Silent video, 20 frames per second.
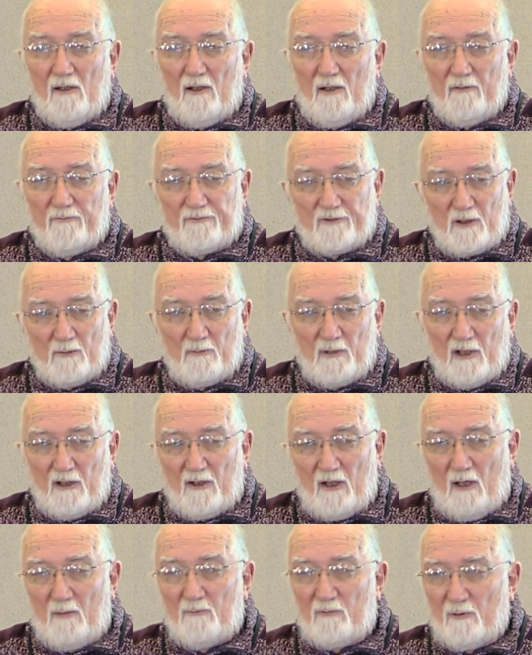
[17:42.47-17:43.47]
if somebody
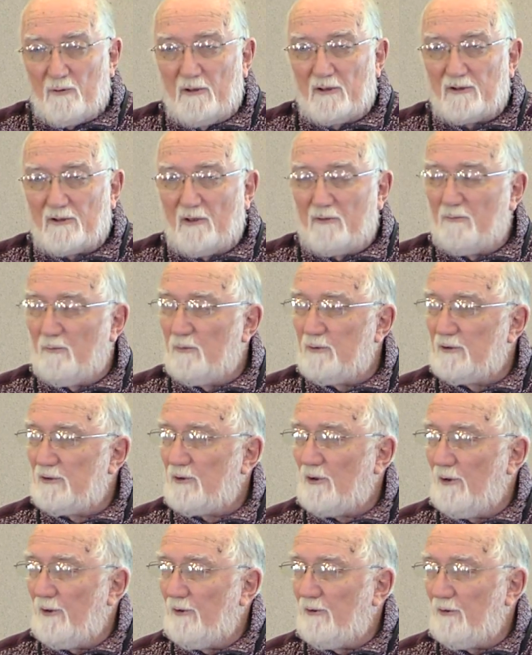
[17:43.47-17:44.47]
came to us and was
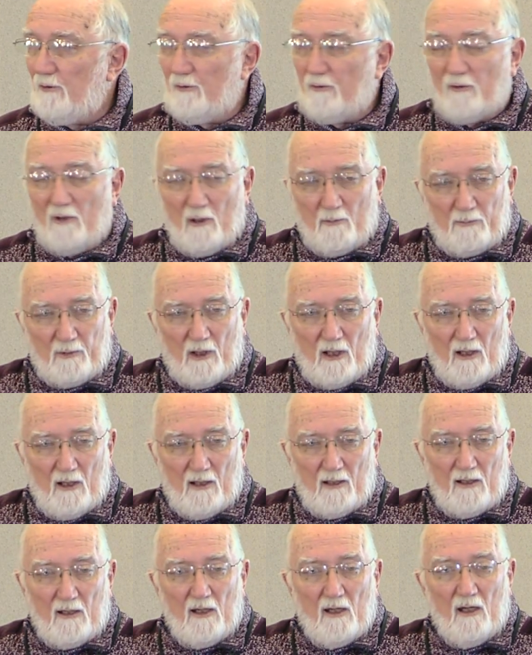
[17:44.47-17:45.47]
going to
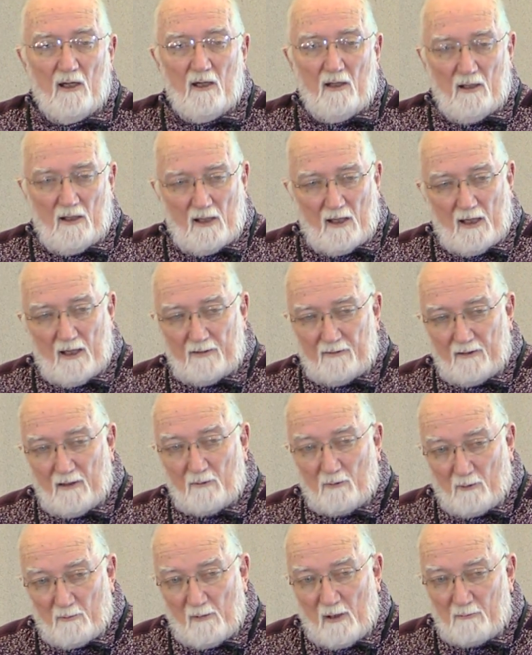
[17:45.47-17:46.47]
apply and they
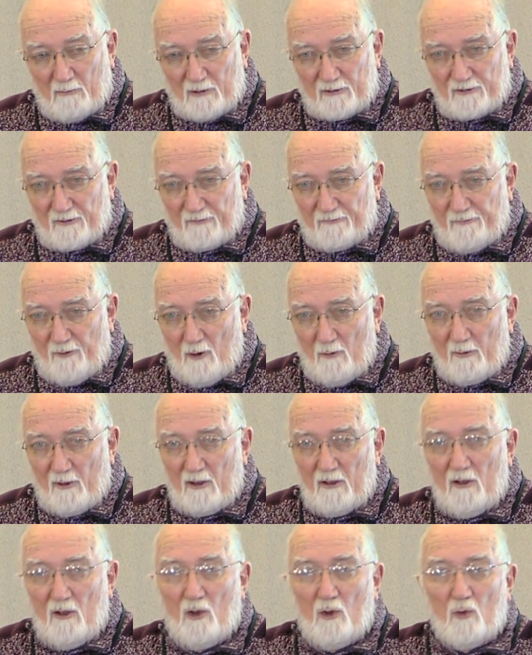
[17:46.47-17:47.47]
were members of
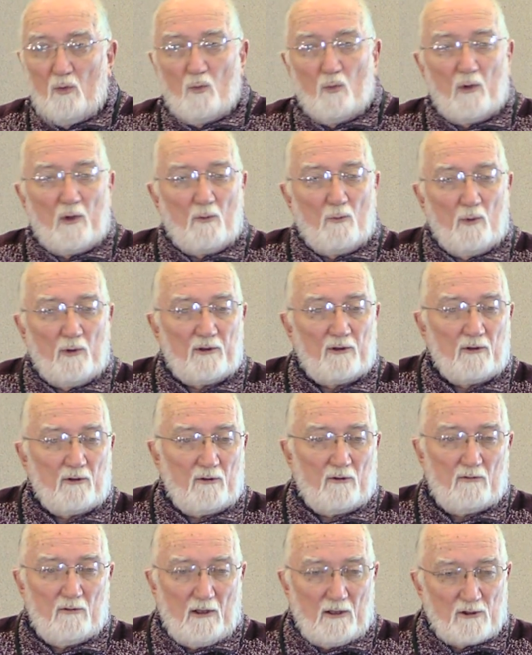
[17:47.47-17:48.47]
FOBBA, we wouldn't
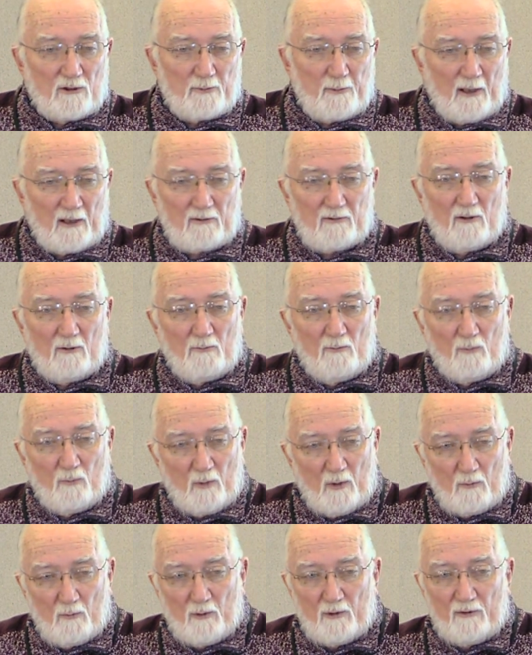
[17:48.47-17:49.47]
inspect them,
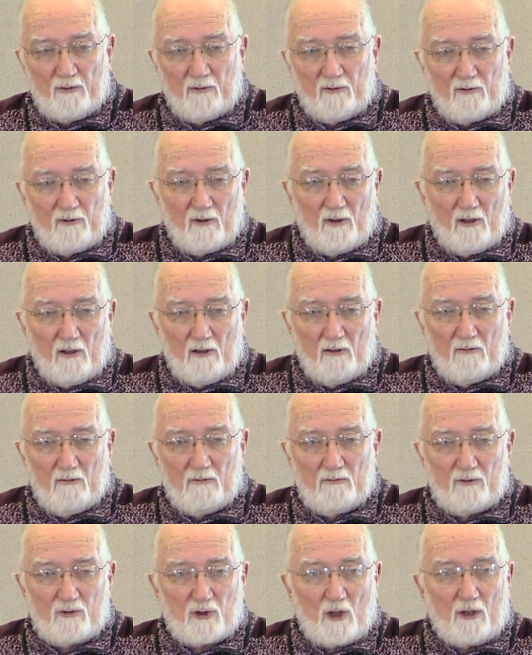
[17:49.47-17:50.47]
we wouldn't
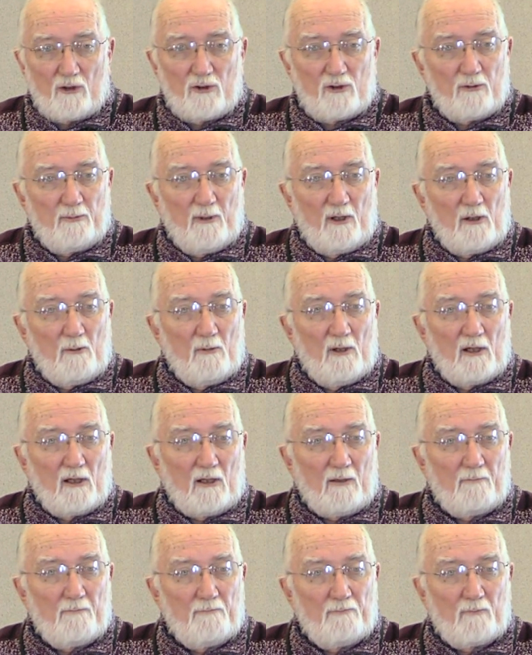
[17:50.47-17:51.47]
charge them any
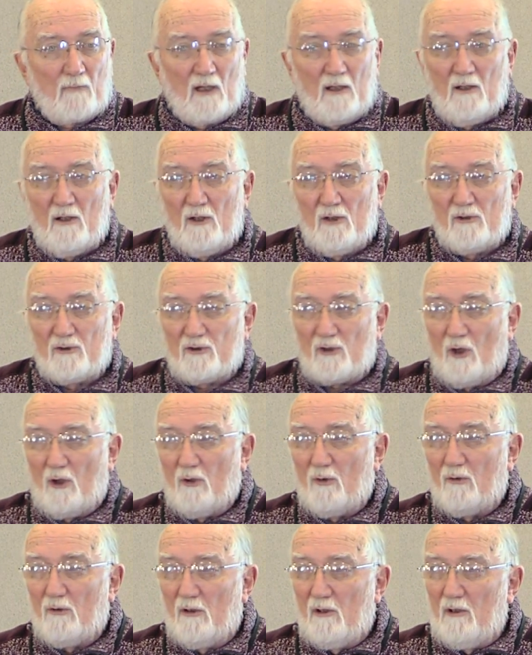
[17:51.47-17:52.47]
money.
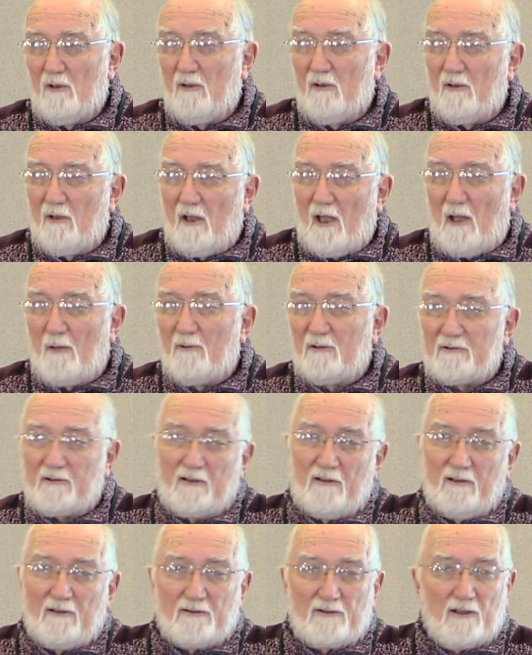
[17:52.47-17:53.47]
So
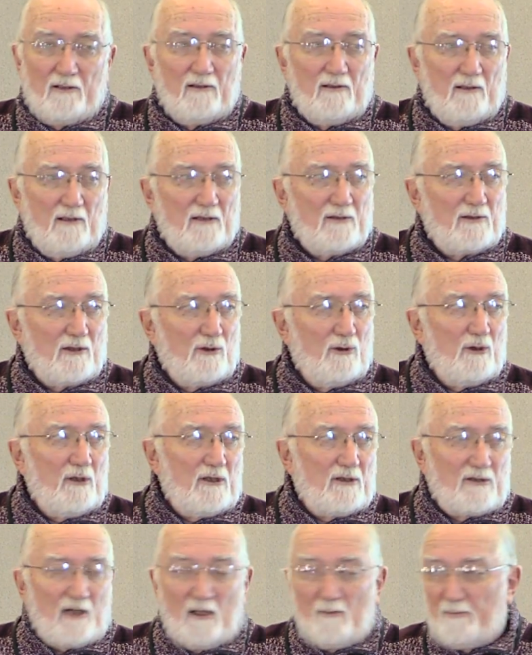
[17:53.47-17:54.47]
Hamilton is a good
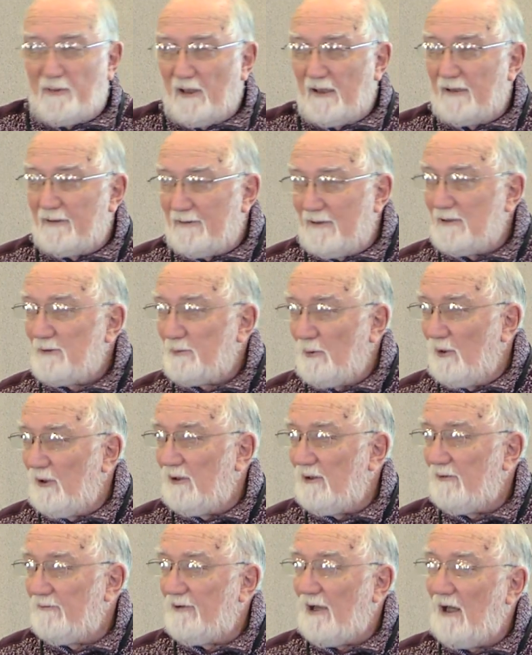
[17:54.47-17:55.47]
example at this
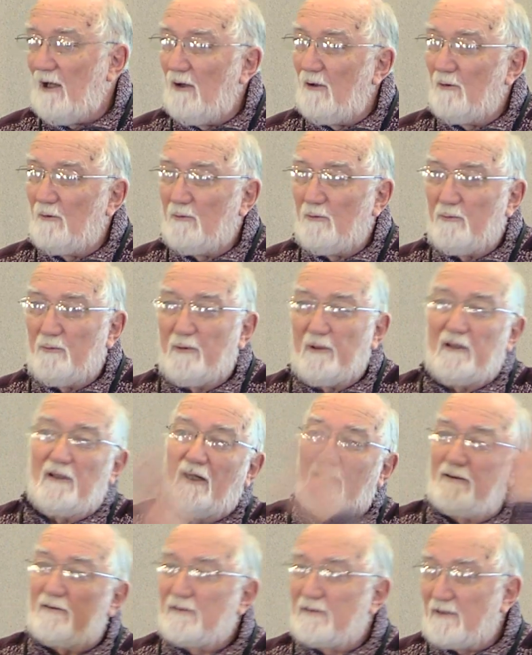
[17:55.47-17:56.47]
point of how we'd
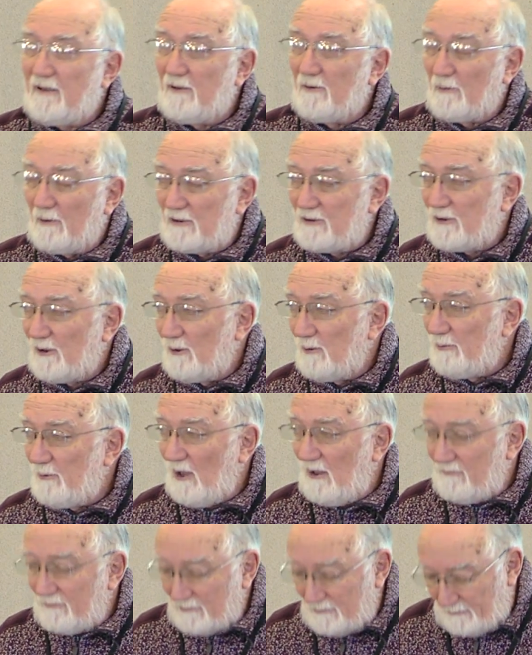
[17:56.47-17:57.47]
like to see the rest of the
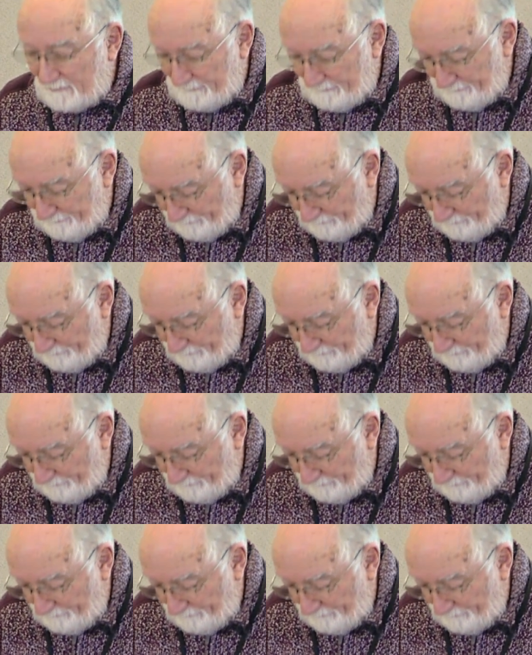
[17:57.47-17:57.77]
province.